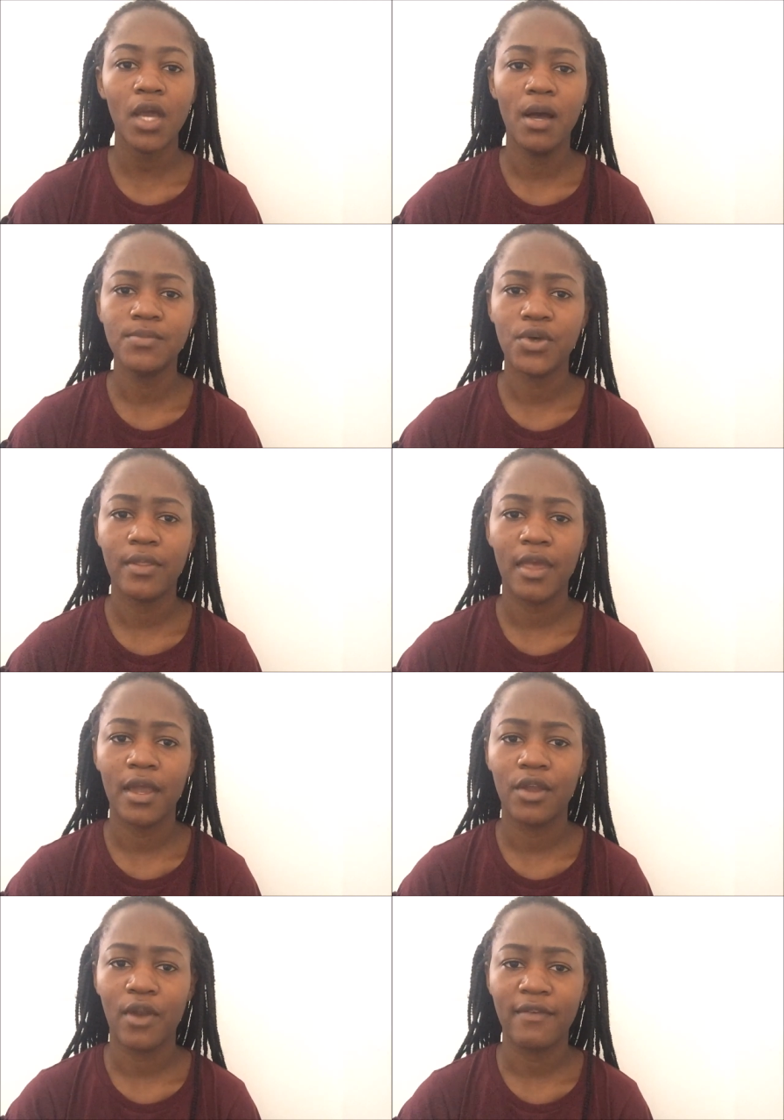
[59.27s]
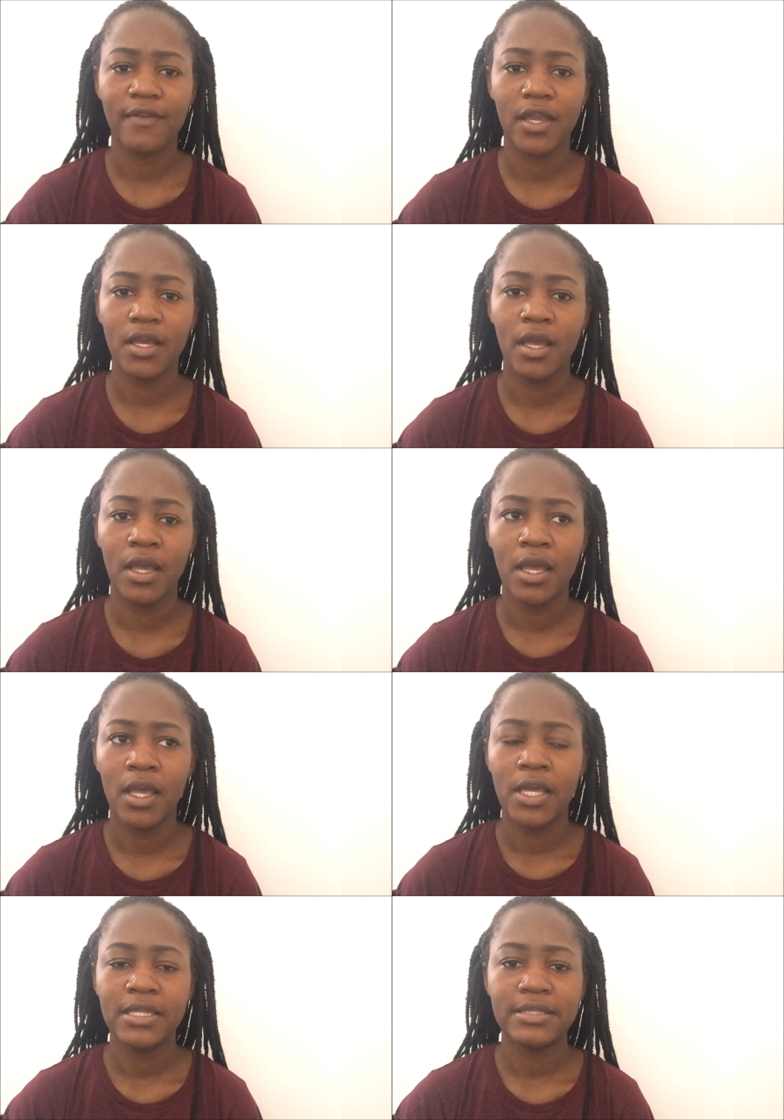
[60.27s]
um so they're a graphic
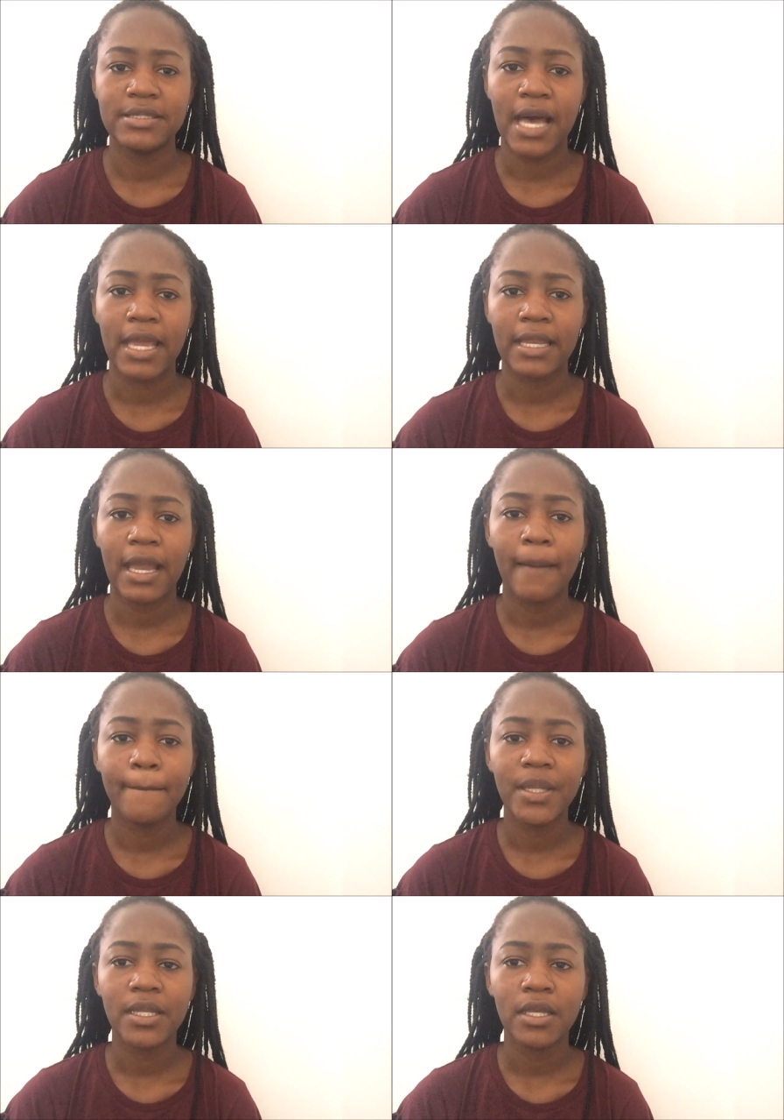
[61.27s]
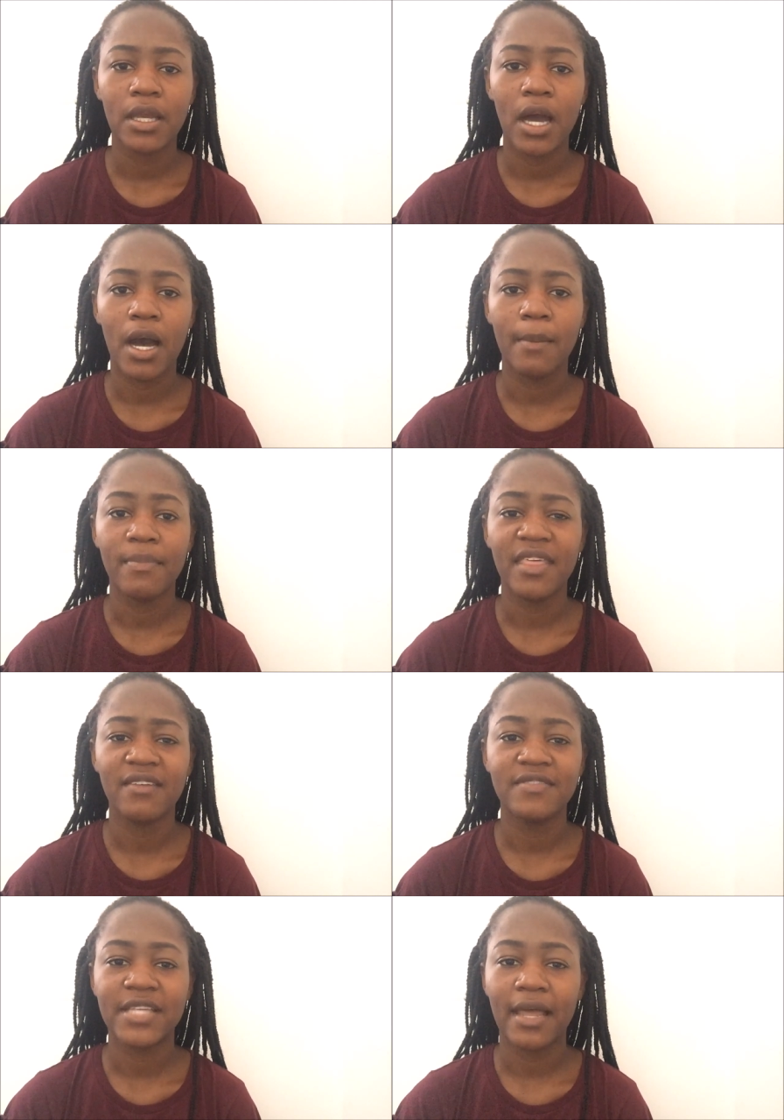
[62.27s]
design company um,
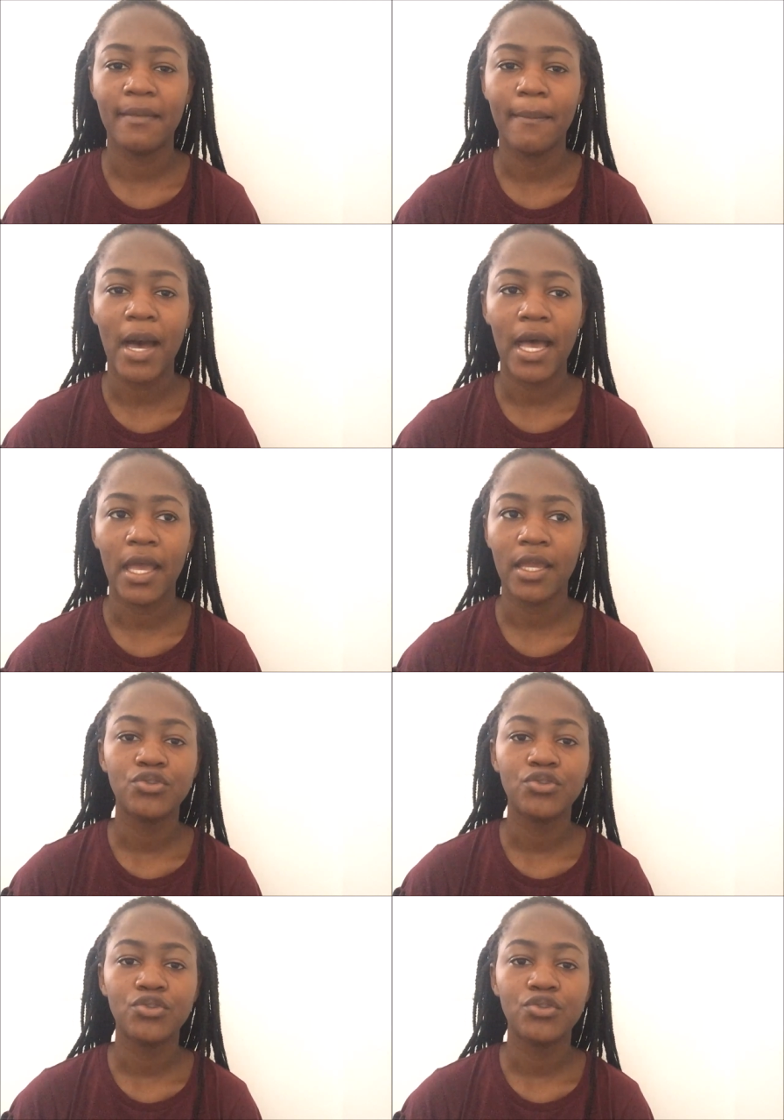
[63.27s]
they've done my